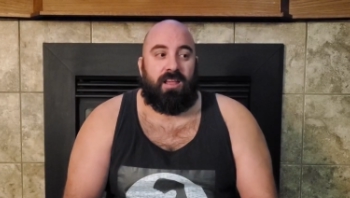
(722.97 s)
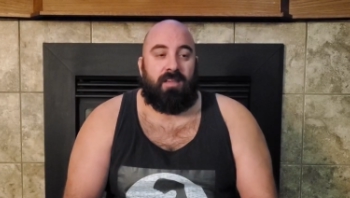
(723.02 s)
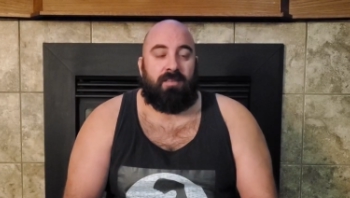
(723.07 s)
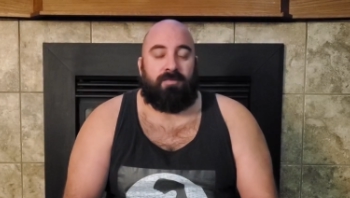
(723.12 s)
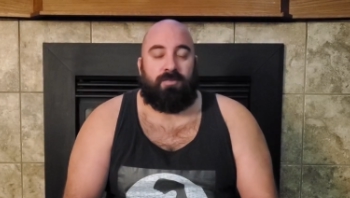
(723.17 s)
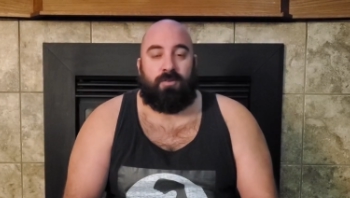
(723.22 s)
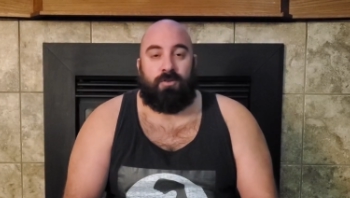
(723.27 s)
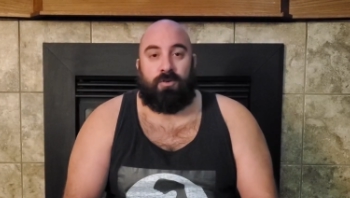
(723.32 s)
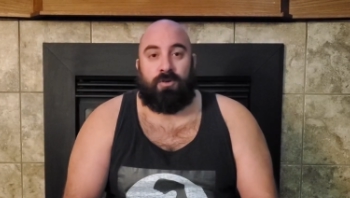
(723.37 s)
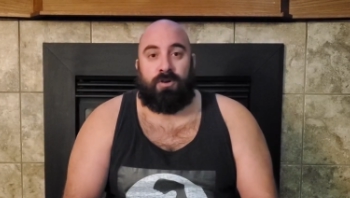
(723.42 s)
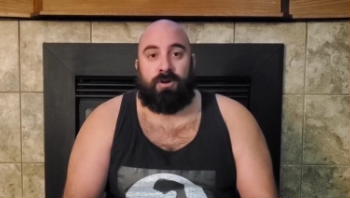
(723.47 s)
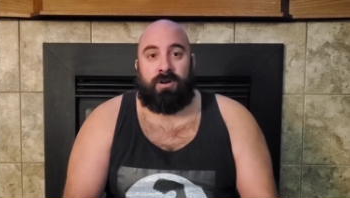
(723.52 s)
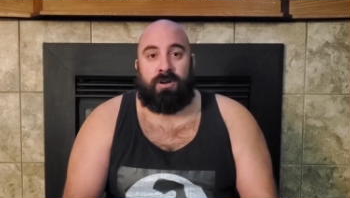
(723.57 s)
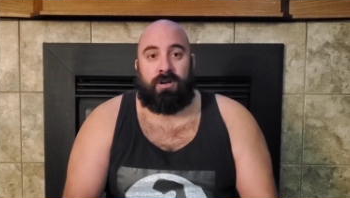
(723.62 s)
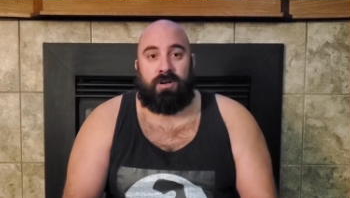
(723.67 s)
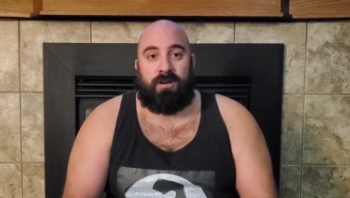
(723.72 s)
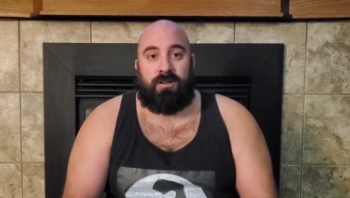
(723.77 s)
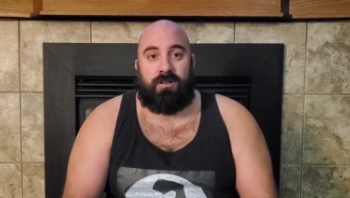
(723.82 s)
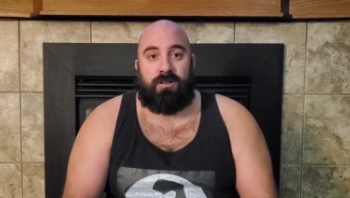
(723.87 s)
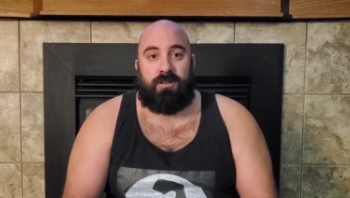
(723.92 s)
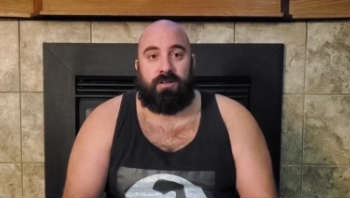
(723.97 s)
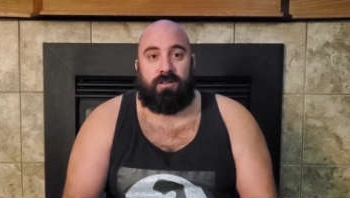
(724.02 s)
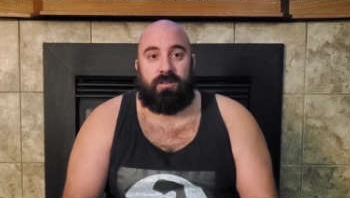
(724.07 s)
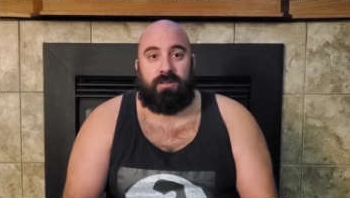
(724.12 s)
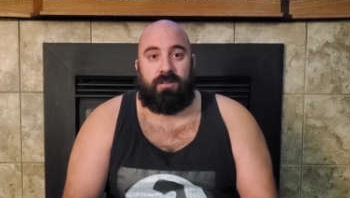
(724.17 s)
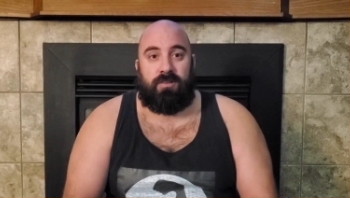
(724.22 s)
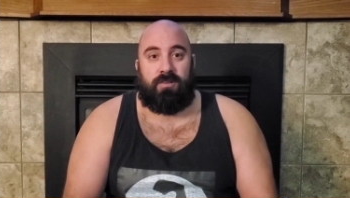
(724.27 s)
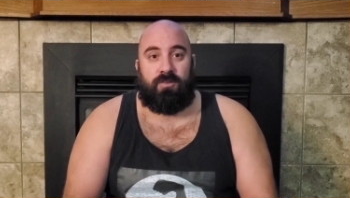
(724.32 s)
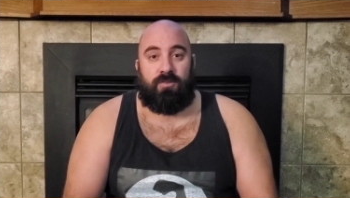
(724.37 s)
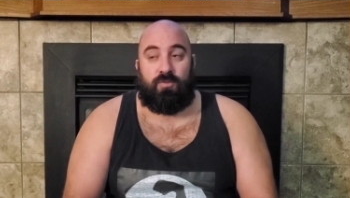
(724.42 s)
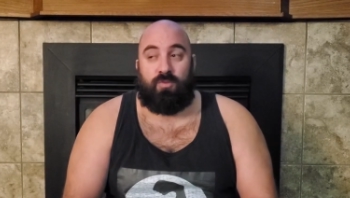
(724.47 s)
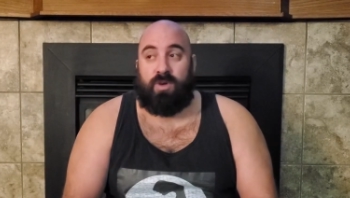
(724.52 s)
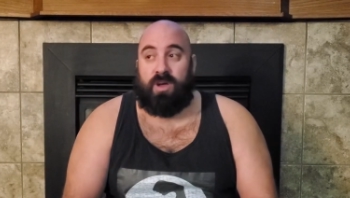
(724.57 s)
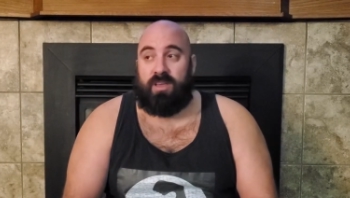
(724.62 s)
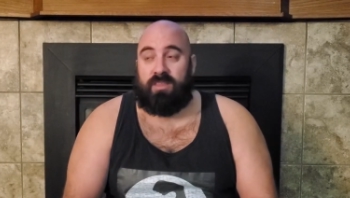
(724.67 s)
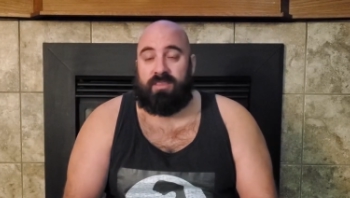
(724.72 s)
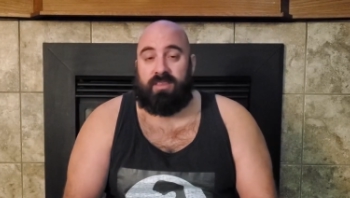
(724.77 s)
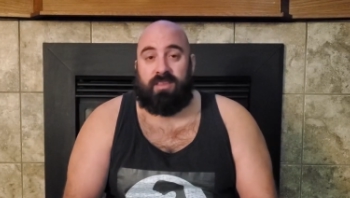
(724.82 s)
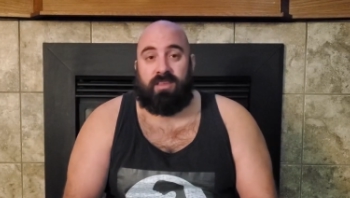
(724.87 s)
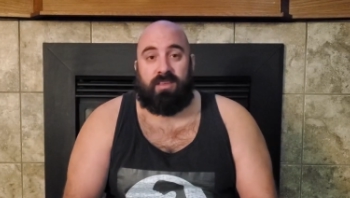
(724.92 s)
If you're
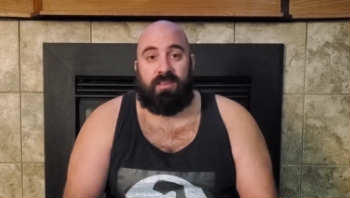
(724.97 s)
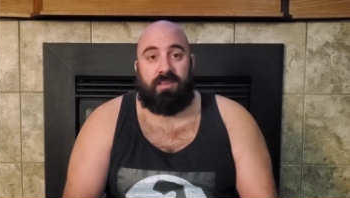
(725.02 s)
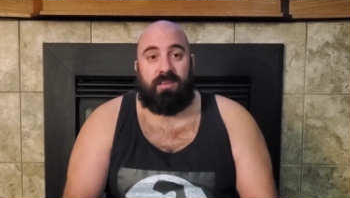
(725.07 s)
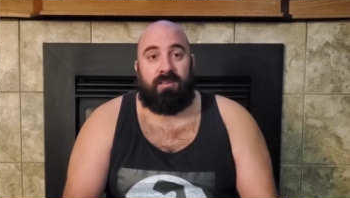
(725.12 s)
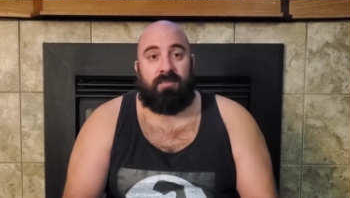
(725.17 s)
wealthy,